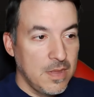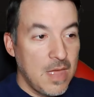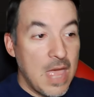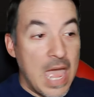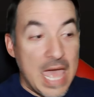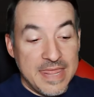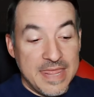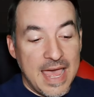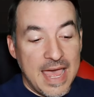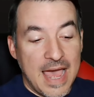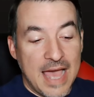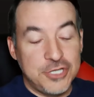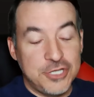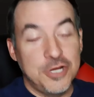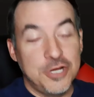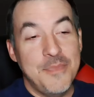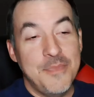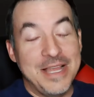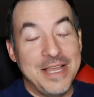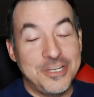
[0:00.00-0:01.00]
And I
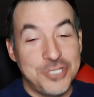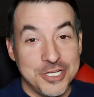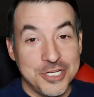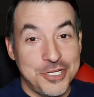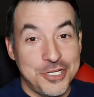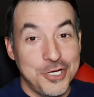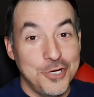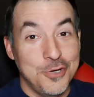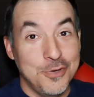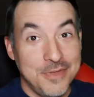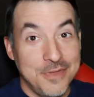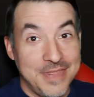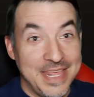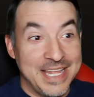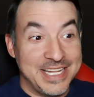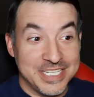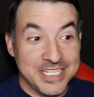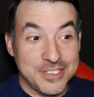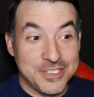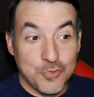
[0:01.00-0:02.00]
should mention too, this
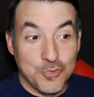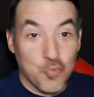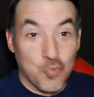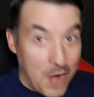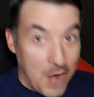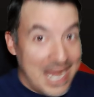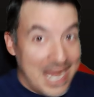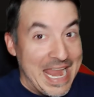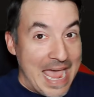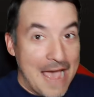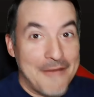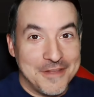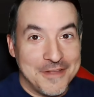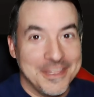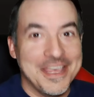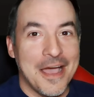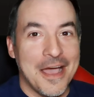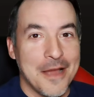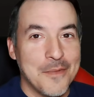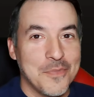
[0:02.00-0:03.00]
is right after
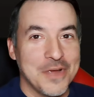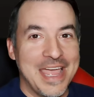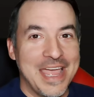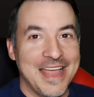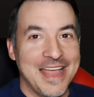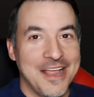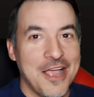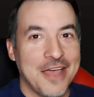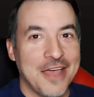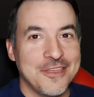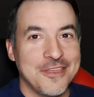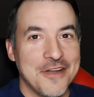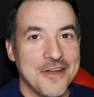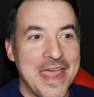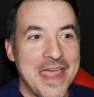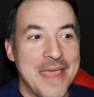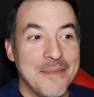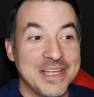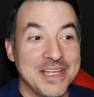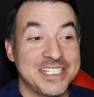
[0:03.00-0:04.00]
the Iron Brigade got their
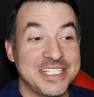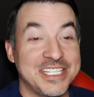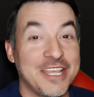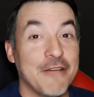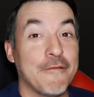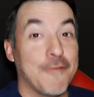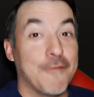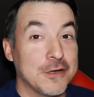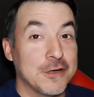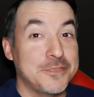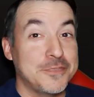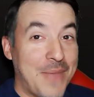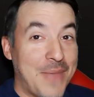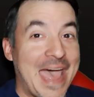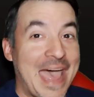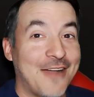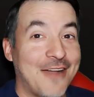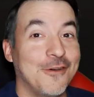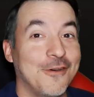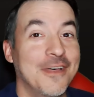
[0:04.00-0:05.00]
name. This is their first
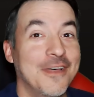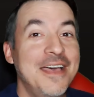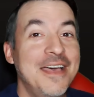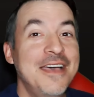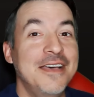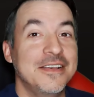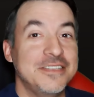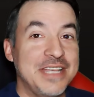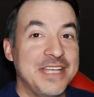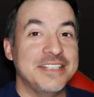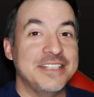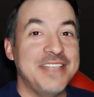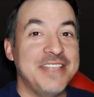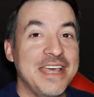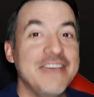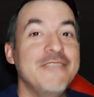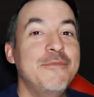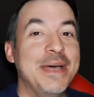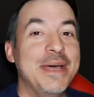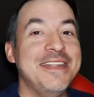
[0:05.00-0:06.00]
battle since
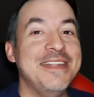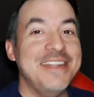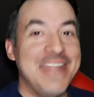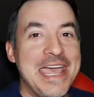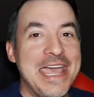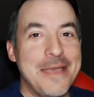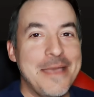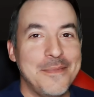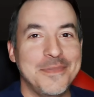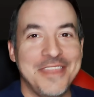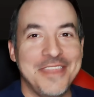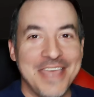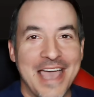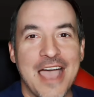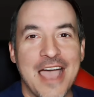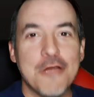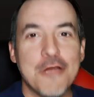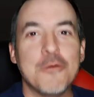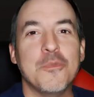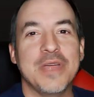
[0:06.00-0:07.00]
they've been named the
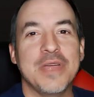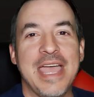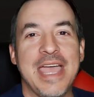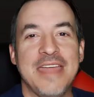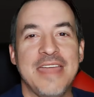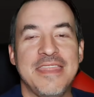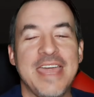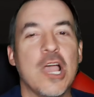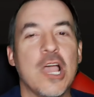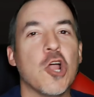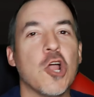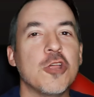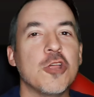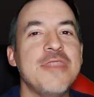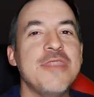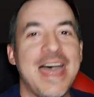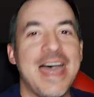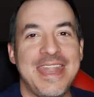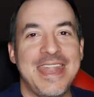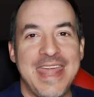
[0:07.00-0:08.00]
Iron Brigade. They earned
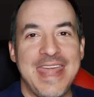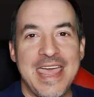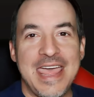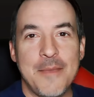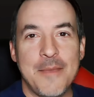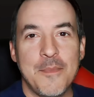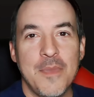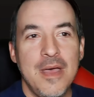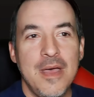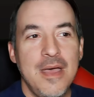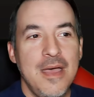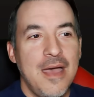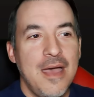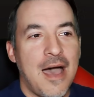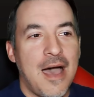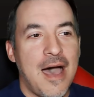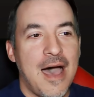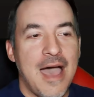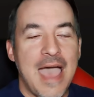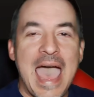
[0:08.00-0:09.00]
that name
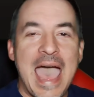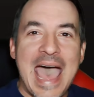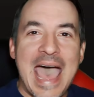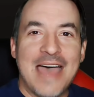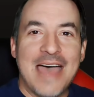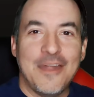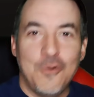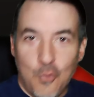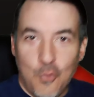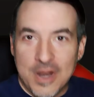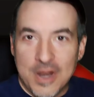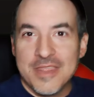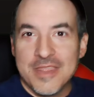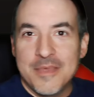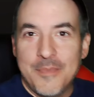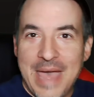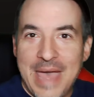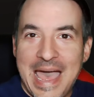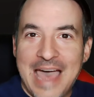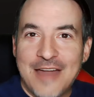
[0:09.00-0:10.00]
at one of the
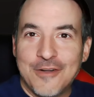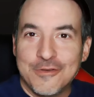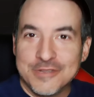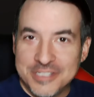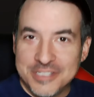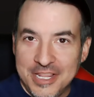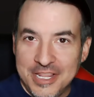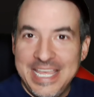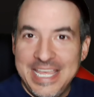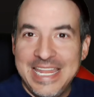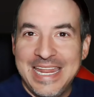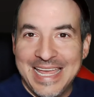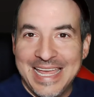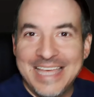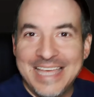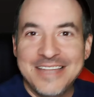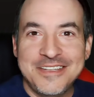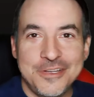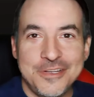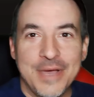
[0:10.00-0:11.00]
battles leading
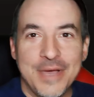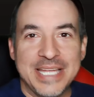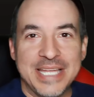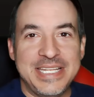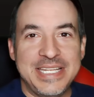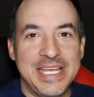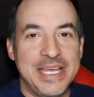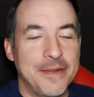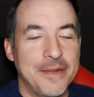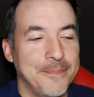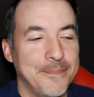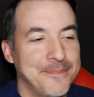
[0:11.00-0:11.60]
into Antietam.